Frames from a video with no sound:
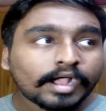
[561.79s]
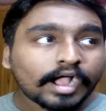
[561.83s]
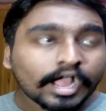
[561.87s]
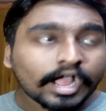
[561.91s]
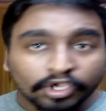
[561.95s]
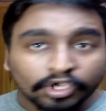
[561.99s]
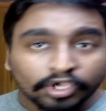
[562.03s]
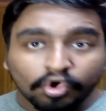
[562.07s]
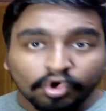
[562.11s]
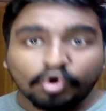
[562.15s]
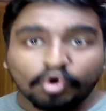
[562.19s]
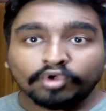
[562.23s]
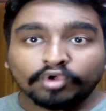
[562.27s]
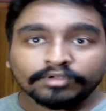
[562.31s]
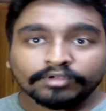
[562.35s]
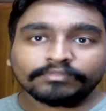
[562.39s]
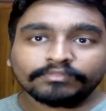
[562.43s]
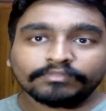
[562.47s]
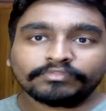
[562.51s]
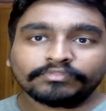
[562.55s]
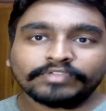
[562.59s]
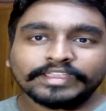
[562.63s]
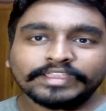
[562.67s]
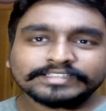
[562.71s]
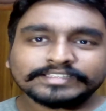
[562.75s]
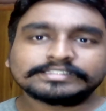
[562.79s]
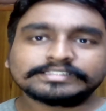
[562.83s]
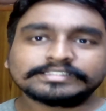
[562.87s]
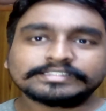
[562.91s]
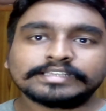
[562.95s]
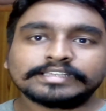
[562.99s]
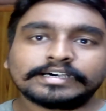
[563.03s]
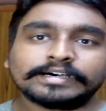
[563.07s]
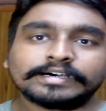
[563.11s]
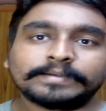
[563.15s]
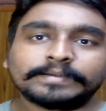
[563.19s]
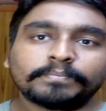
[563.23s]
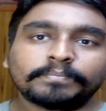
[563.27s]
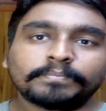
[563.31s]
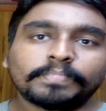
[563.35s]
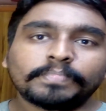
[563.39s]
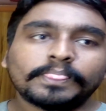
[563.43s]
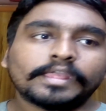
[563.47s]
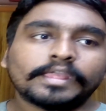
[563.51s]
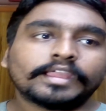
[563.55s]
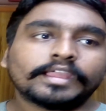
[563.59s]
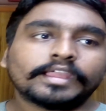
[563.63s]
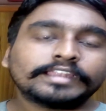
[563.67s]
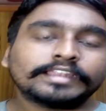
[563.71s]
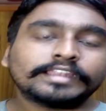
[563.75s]
alone face the
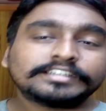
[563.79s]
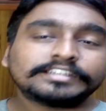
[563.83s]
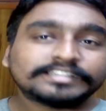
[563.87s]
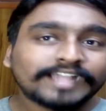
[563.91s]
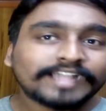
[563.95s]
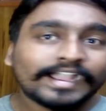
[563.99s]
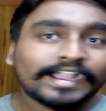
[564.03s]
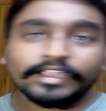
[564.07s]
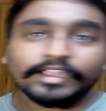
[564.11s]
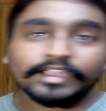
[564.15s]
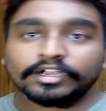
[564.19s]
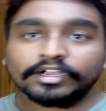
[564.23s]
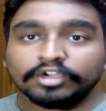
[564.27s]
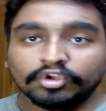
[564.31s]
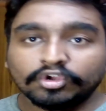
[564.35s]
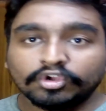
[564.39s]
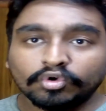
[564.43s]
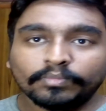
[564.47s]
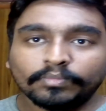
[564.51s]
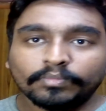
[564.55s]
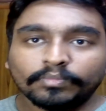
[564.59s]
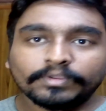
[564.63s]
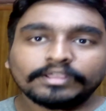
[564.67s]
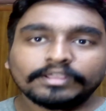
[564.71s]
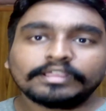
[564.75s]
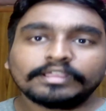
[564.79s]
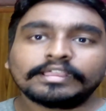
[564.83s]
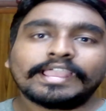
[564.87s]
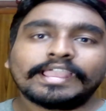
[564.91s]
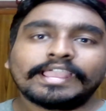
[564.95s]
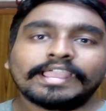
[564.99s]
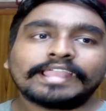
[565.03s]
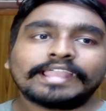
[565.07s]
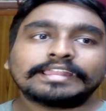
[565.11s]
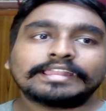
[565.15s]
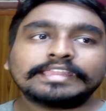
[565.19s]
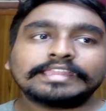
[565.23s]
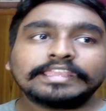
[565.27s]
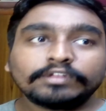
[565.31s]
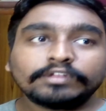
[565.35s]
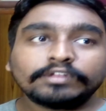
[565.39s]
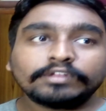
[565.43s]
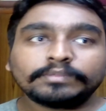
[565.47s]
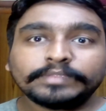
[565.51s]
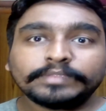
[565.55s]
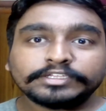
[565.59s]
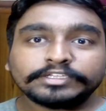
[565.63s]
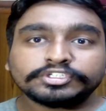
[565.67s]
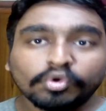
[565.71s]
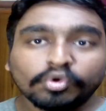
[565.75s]
entire group, and he
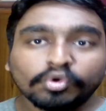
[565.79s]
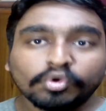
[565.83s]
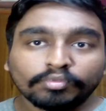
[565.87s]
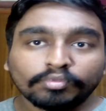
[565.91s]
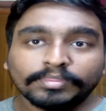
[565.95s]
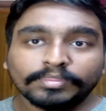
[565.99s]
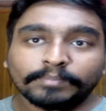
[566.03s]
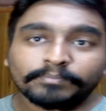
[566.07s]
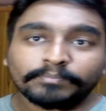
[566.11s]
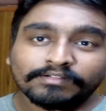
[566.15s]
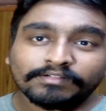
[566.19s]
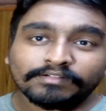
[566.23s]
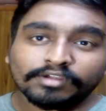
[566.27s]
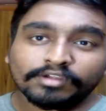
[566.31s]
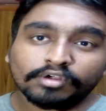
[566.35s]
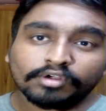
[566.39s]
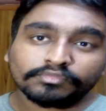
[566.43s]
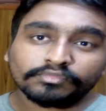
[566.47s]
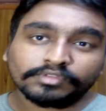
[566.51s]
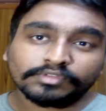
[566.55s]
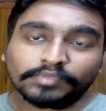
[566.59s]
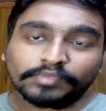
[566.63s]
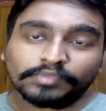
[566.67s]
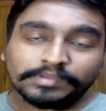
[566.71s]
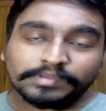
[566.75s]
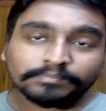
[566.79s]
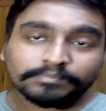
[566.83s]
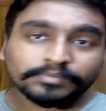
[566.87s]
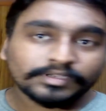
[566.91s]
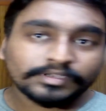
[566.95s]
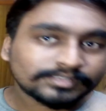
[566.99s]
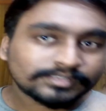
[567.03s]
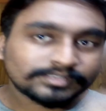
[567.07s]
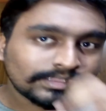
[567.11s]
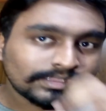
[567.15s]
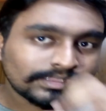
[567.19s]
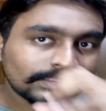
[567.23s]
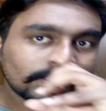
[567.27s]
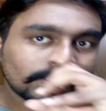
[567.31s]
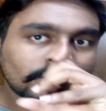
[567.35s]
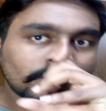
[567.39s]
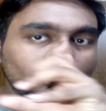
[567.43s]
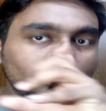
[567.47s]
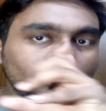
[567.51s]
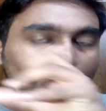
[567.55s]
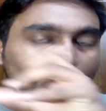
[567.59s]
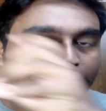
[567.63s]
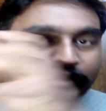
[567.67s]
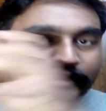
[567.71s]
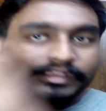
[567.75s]
will be shown the power of the Reapers.
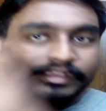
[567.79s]
Well,